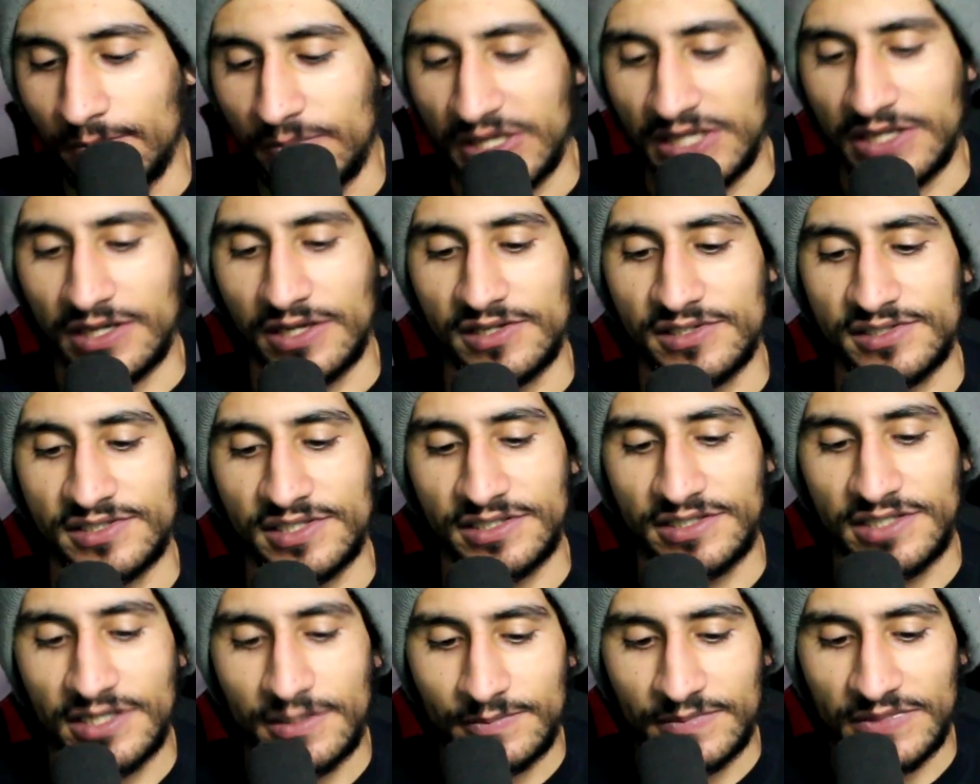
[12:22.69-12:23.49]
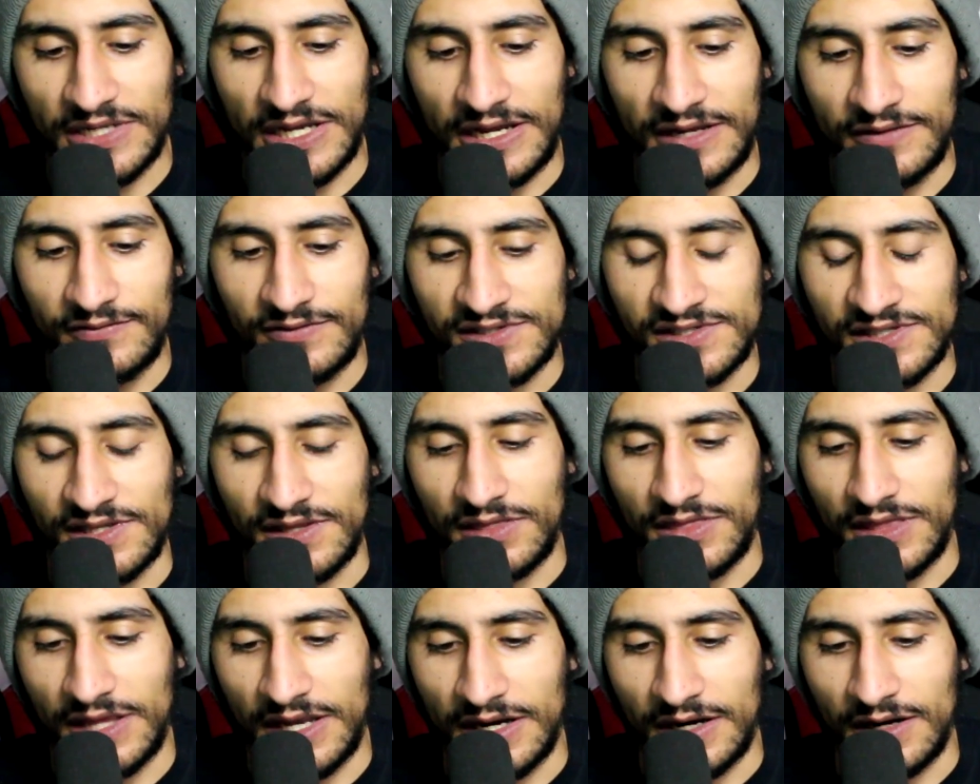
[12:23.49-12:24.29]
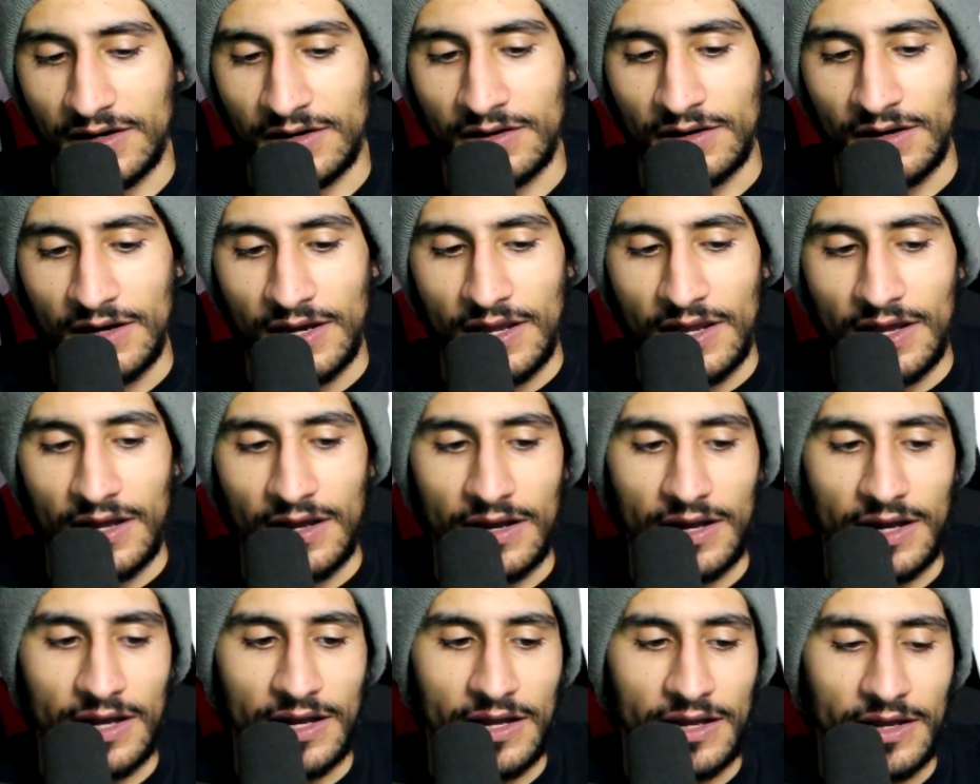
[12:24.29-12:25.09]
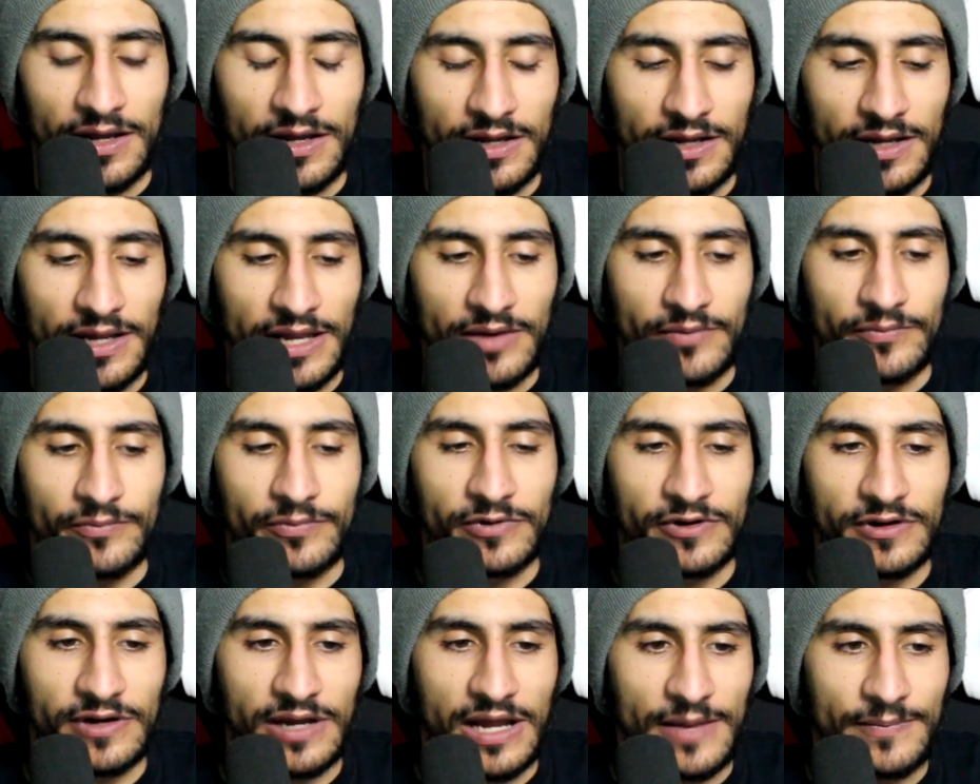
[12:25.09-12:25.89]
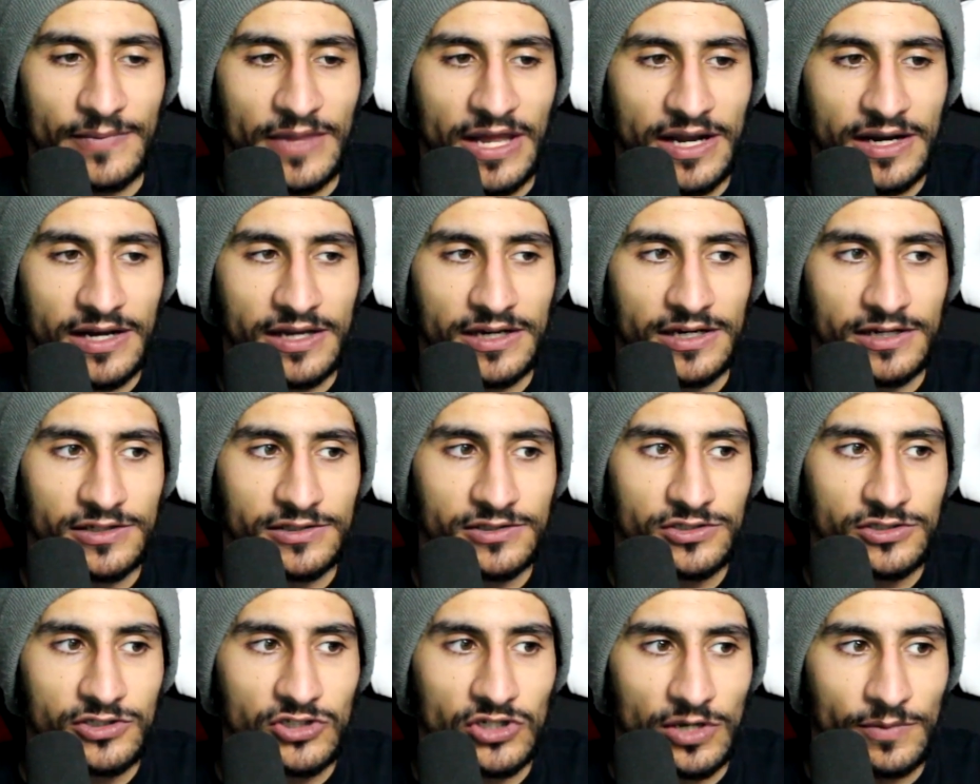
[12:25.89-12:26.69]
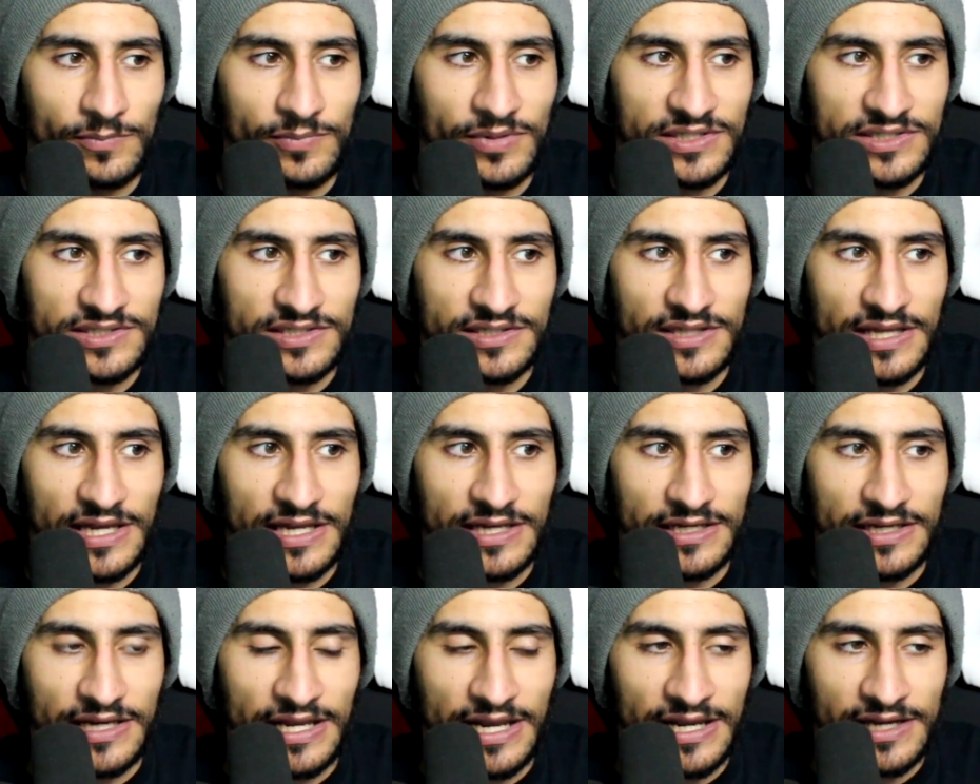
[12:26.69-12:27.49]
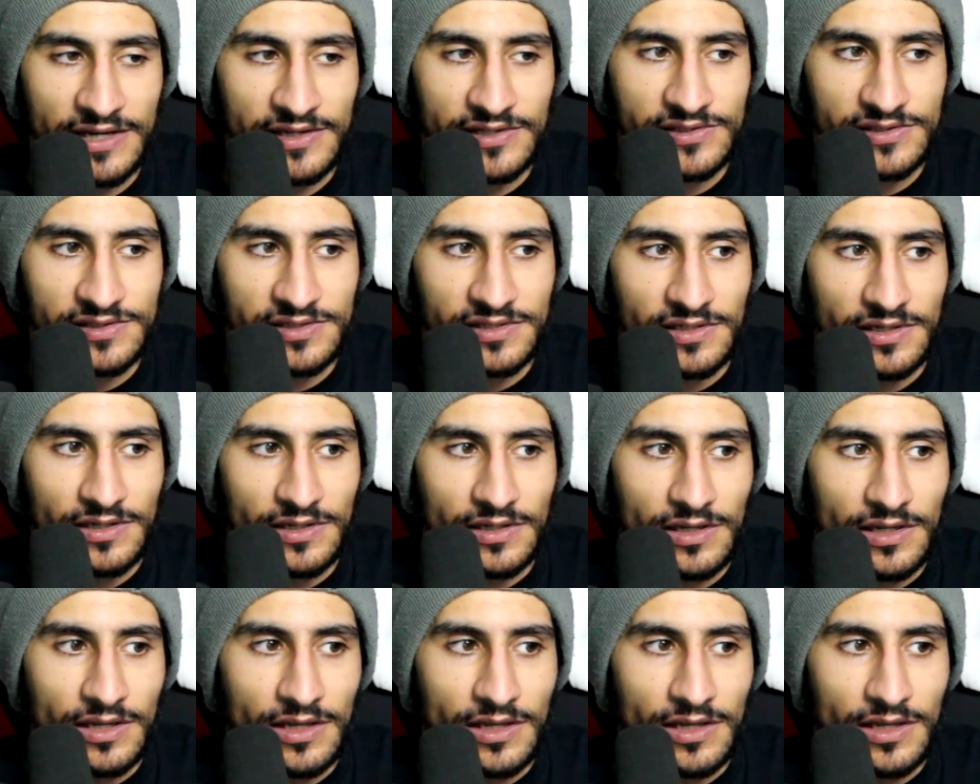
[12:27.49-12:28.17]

because the deep dive isn't there, and I'm not going to jump into that next,